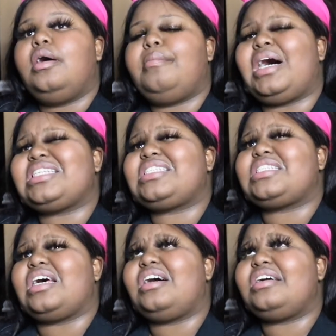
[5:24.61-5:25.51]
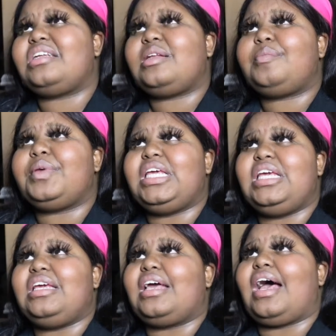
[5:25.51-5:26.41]
My son will
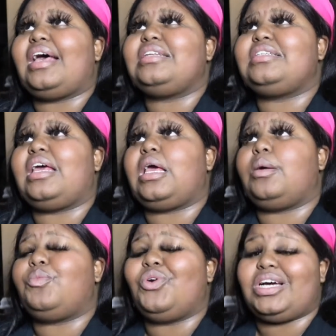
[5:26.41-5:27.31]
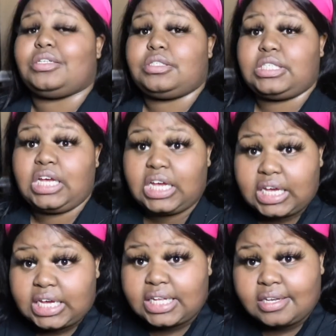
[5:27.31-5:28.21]
be goddamn what,
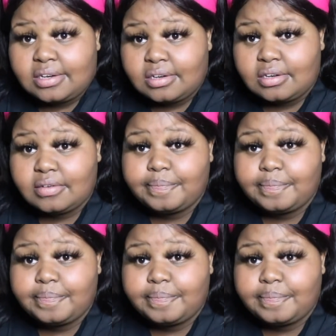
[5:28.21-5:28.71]
10?